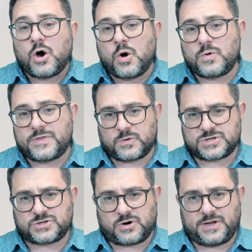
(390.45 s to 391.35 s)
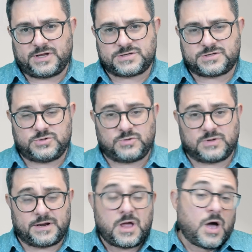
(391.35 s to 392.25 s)
Oh, they were starting it
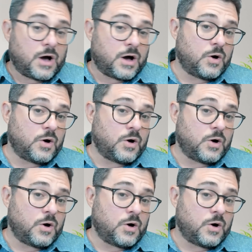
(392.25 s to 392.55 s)
too late.